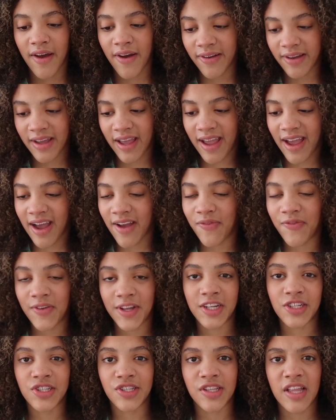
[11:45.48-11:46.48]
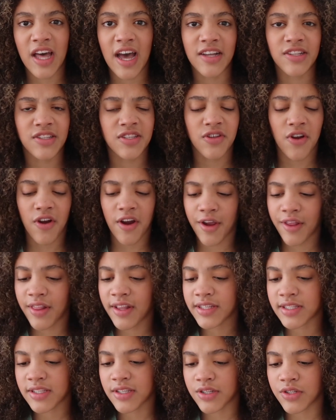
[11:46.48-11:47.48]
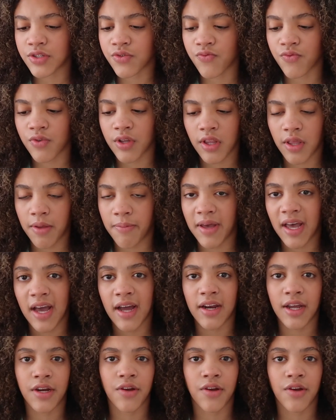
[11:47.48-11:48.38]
Okay, I finished that. Sorry this looks really bad.